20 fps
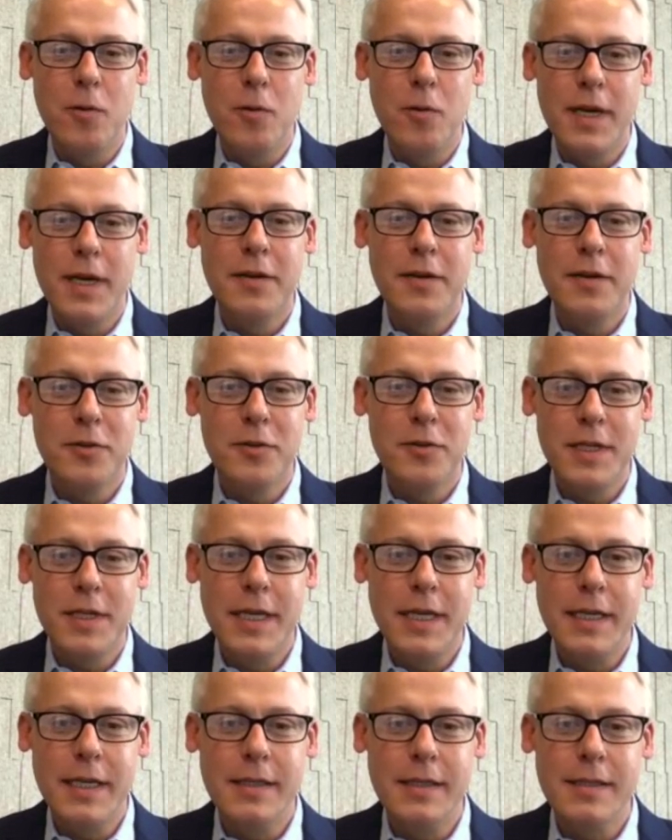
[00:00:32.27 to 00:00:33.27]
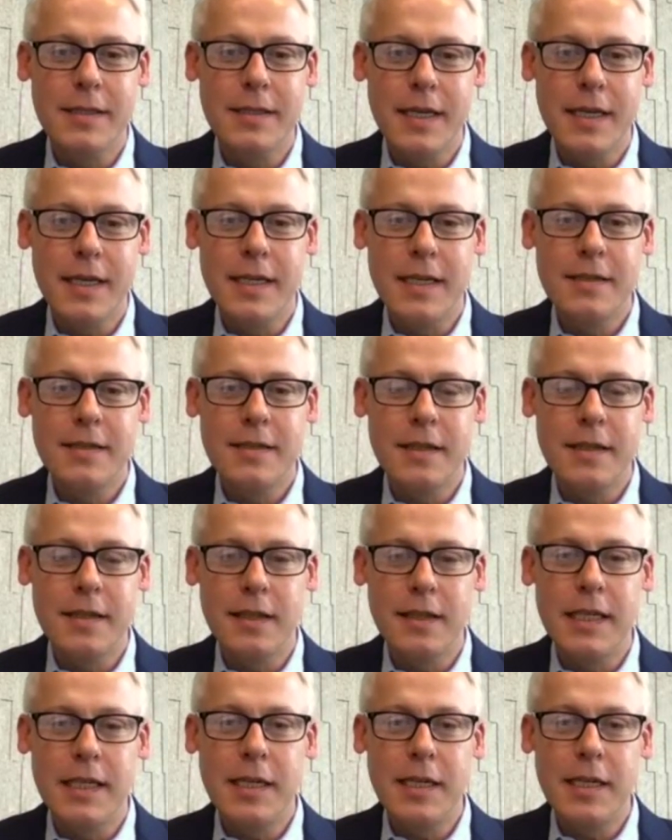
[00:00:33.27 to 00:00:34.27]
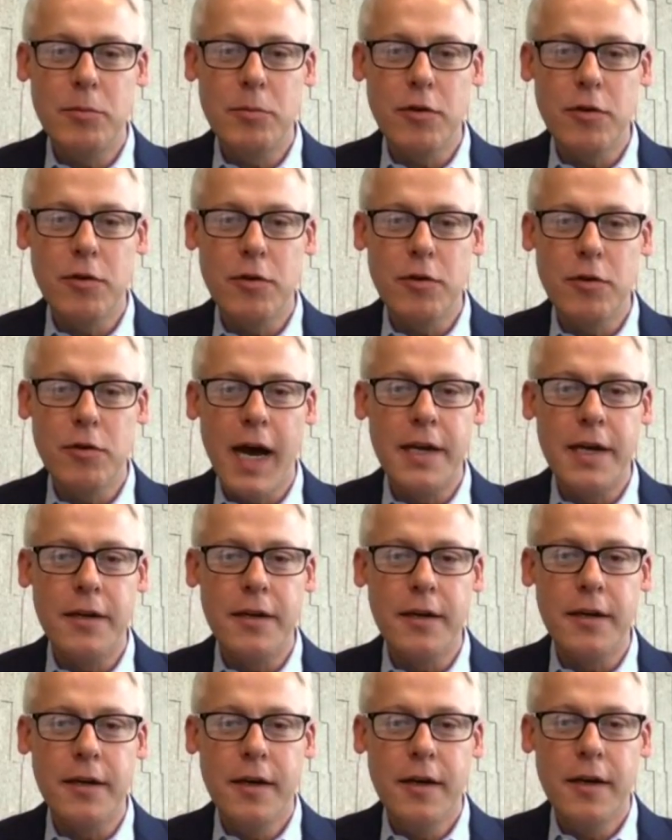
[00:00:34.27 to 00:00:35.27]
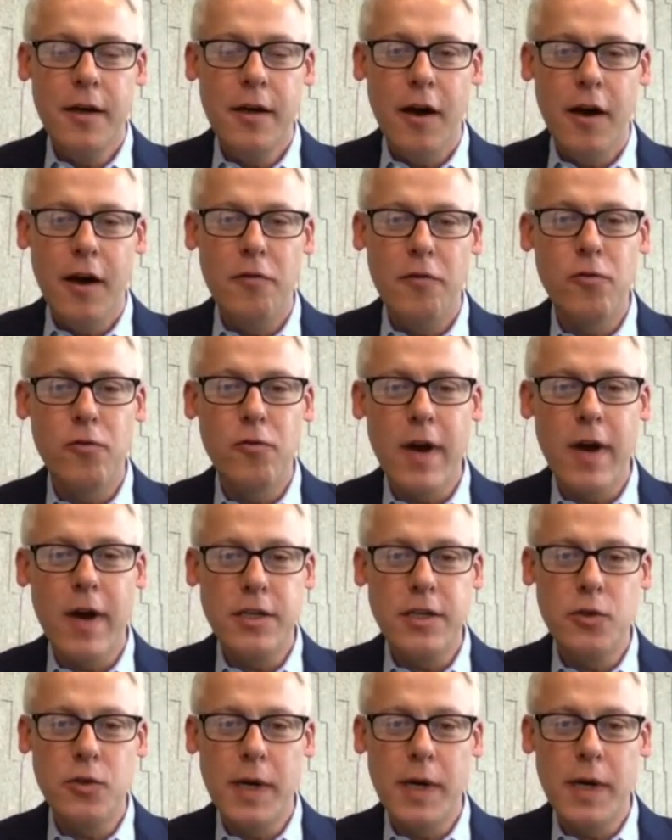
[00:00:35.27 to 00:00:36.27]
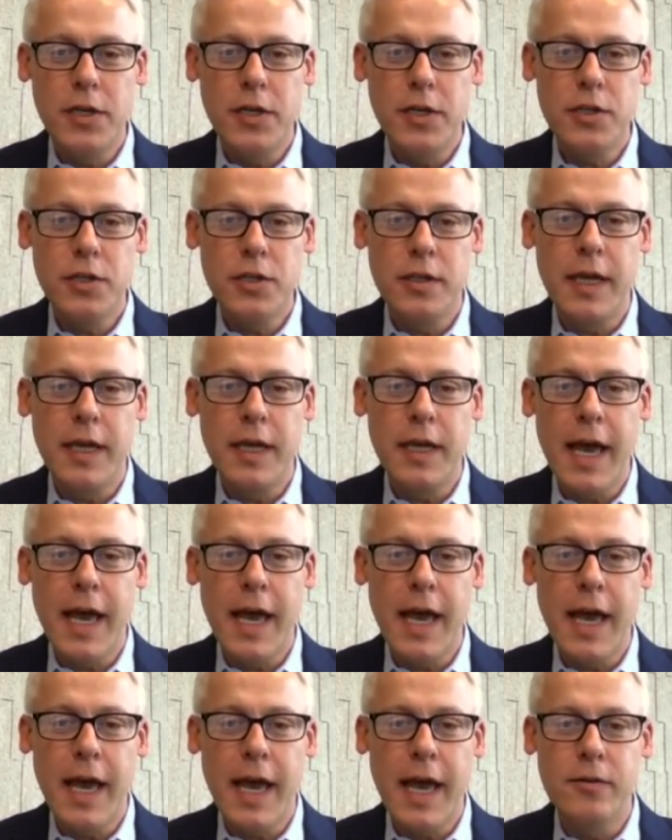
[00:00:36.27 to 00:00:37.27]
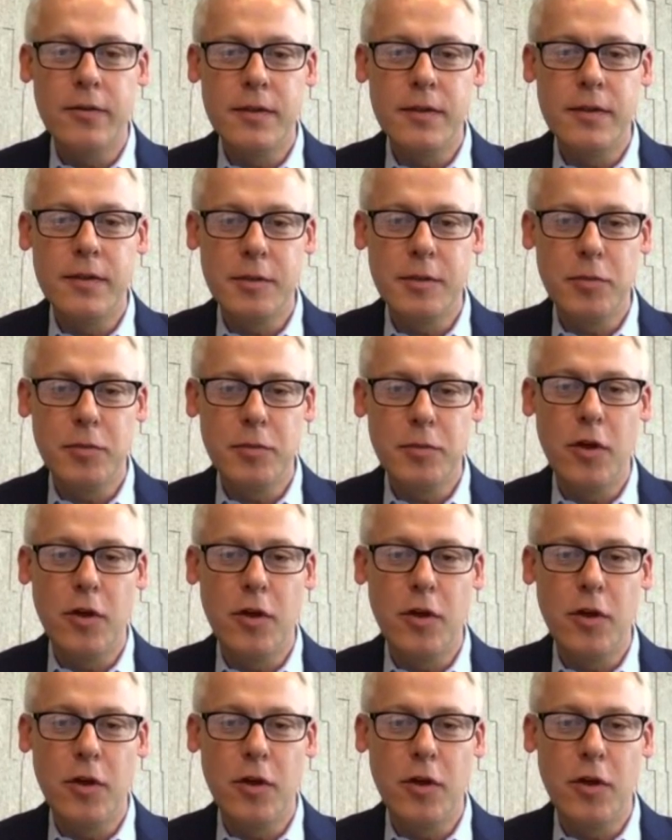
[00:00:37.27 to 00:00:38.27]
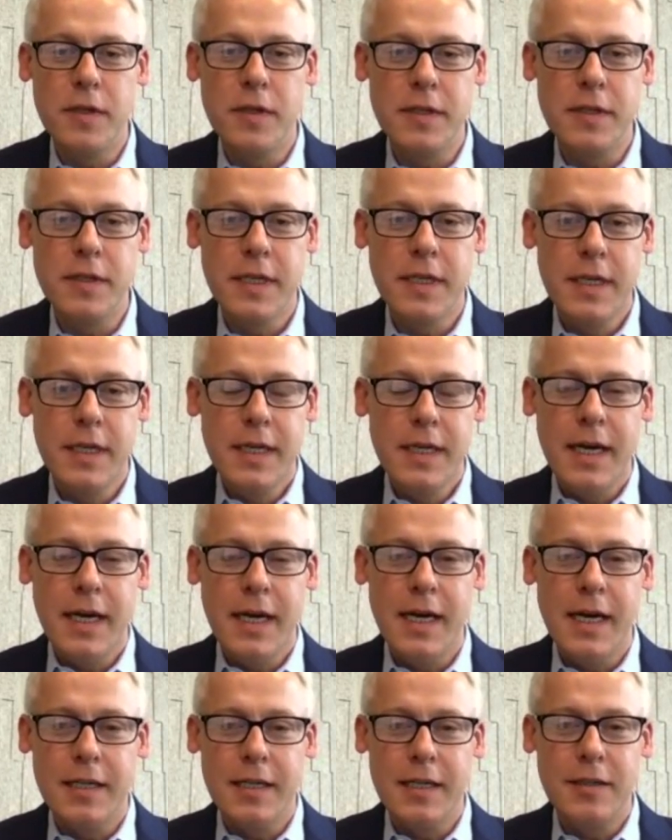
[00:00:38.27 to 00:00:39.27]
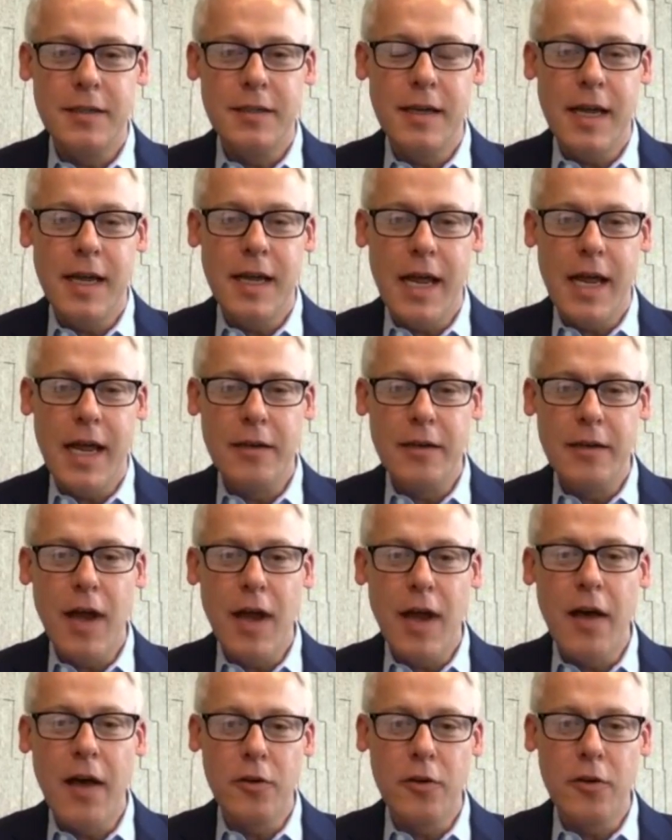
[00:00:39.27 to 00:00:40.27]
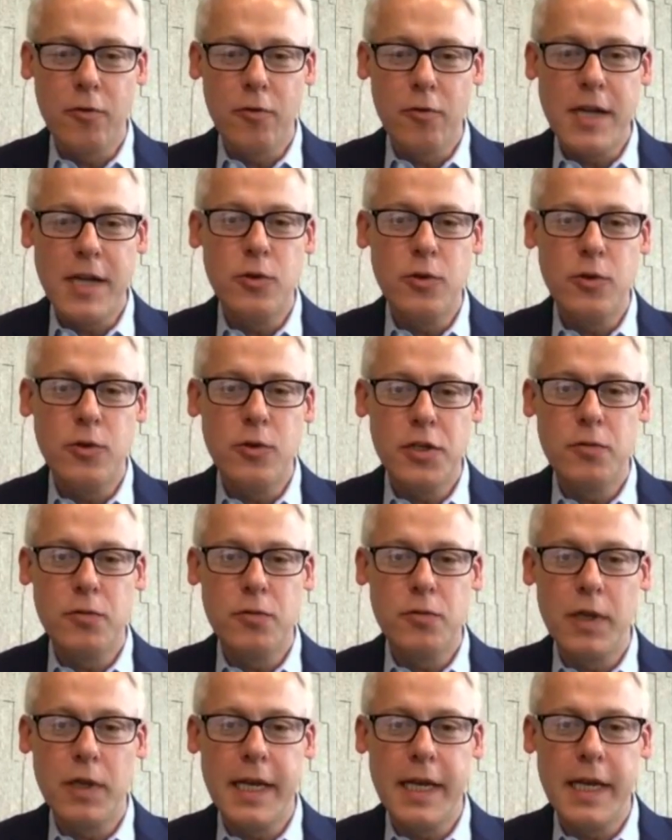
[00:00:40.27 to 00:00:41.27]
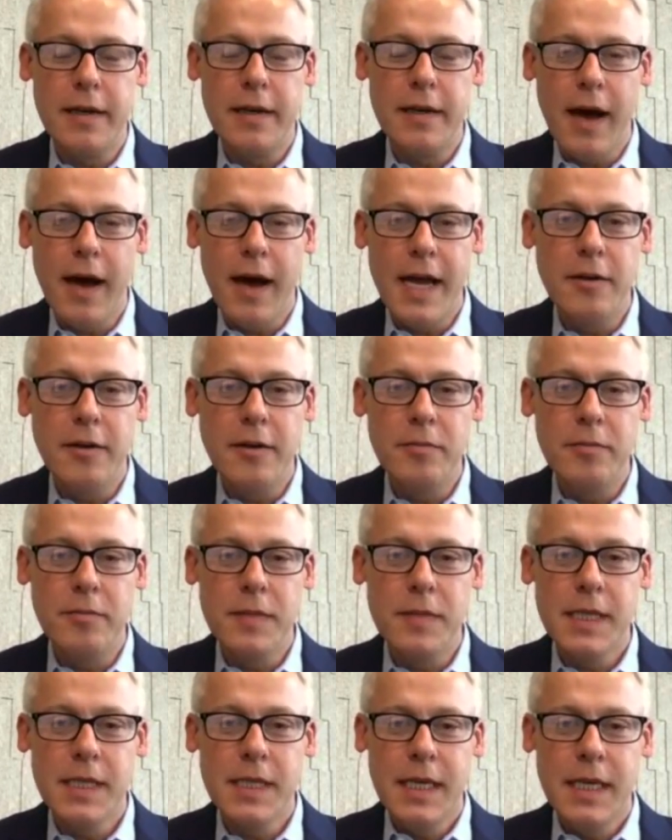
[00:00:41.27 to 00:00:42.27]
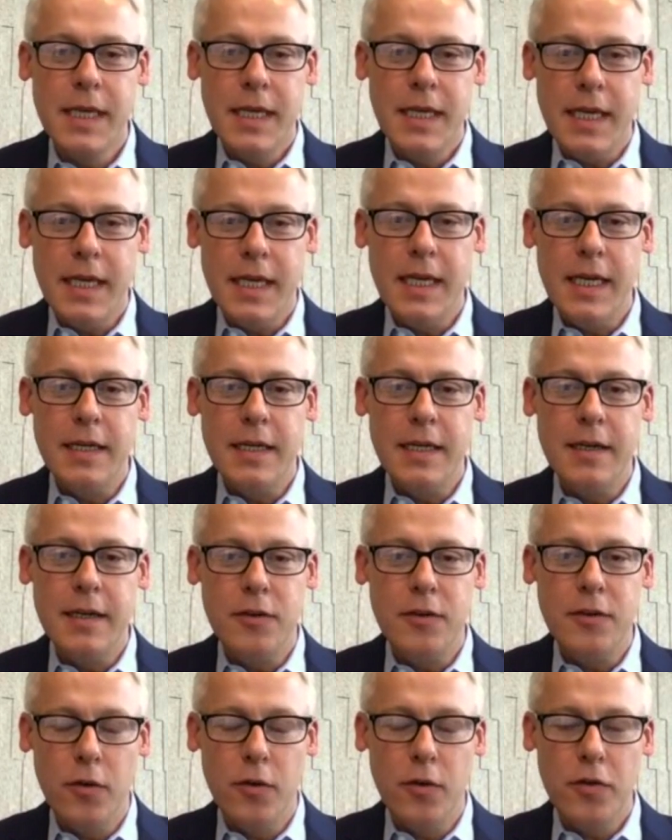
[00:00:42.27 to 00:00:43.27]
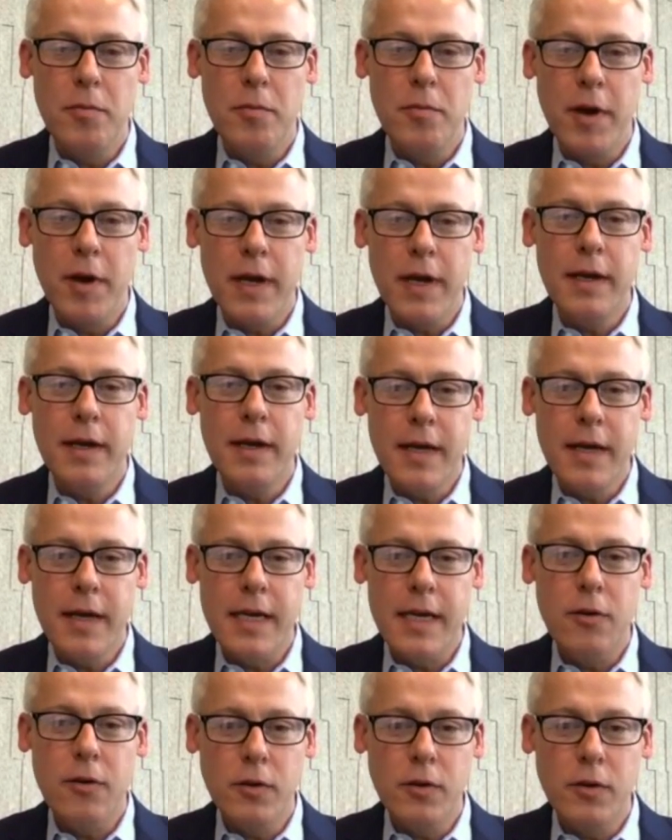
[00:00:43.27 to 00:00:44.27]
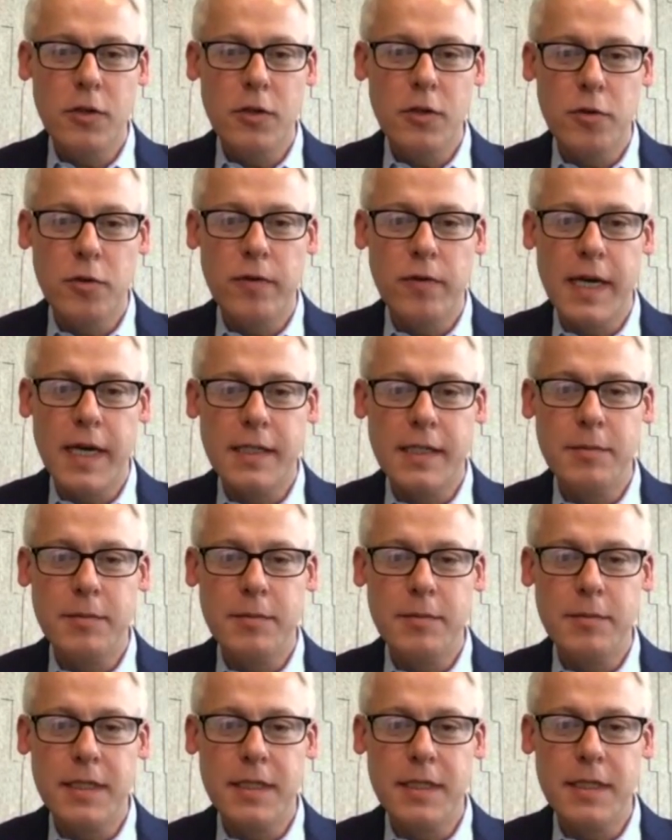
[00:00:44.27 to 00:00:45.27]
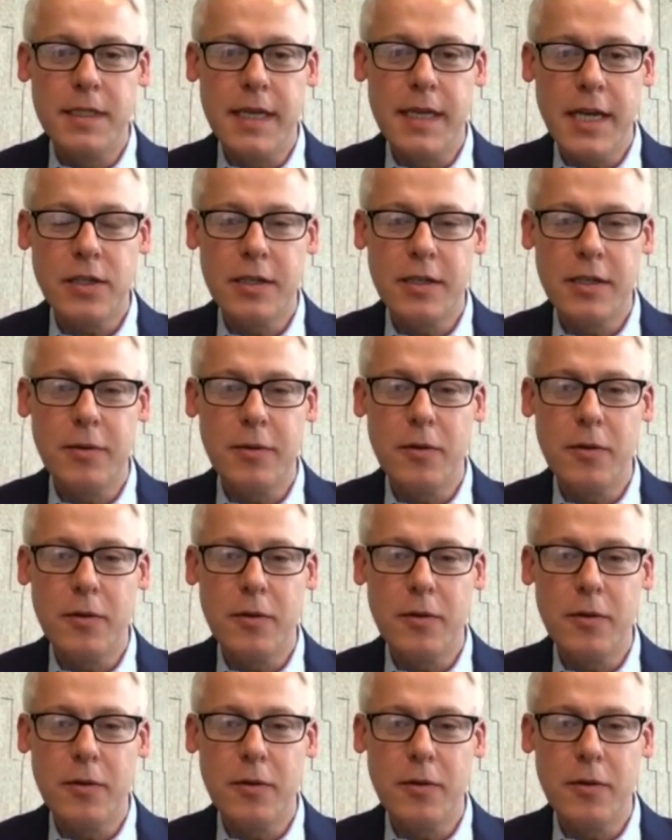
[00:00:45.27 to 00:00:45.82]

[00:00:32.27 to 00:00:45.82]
100 years and is the leading provider of graduation gowns, diplomas, uh, and other graduation related items in North America and also provides them internationally.